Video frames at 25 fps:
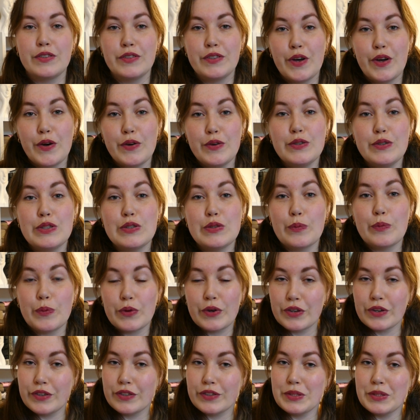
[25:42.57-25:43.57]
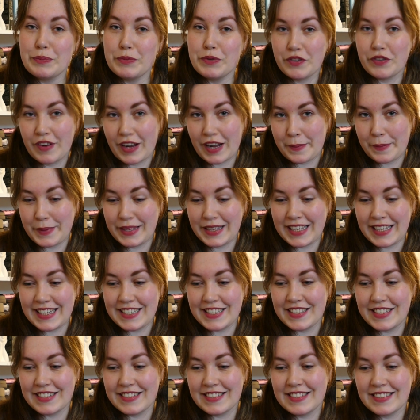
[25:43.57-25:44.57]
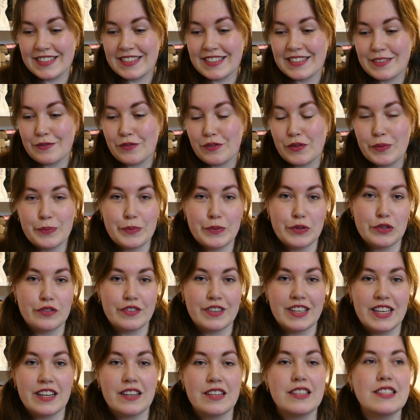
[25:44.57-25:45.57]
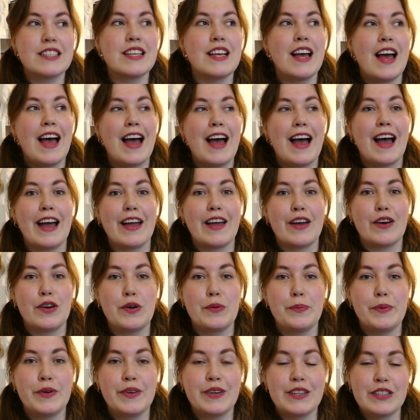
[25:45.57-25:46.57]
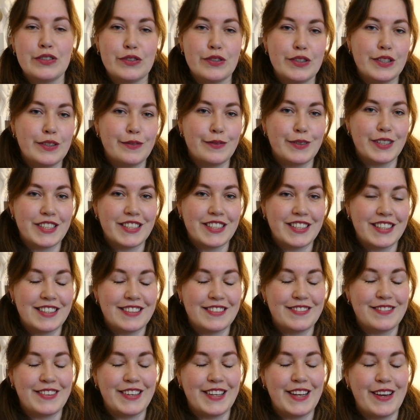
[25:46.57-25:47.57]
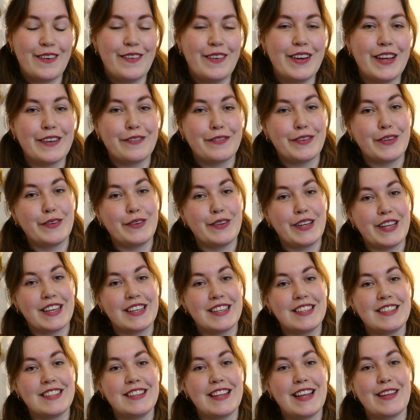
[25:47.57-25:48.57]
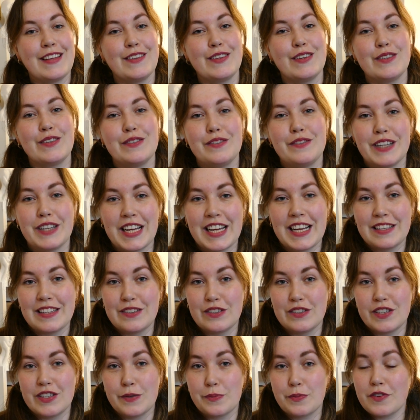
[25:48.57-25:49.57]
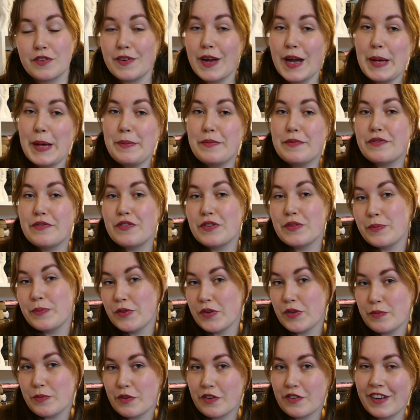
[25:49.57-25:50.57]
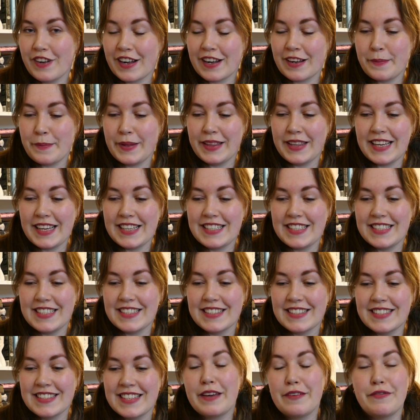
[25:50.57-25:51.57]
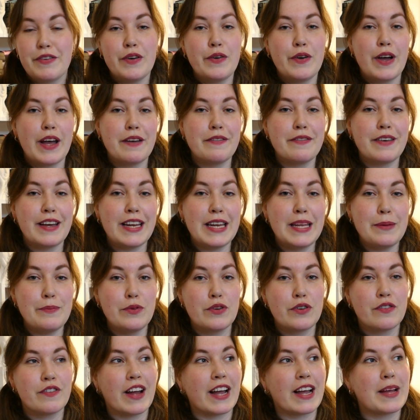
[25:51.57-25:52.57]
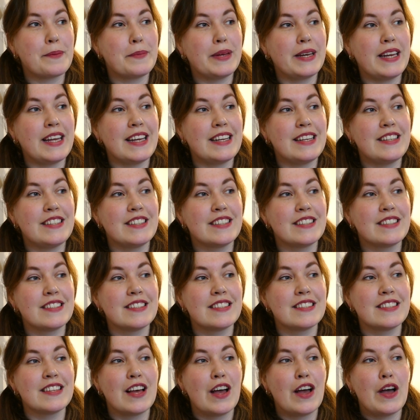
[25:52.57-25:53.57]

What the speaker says: those were the book recommendations for mood readers. I hope you enjoyed watching this video. If you did, then don't forget to subscribe for more book recommendations. If you have any book recommendations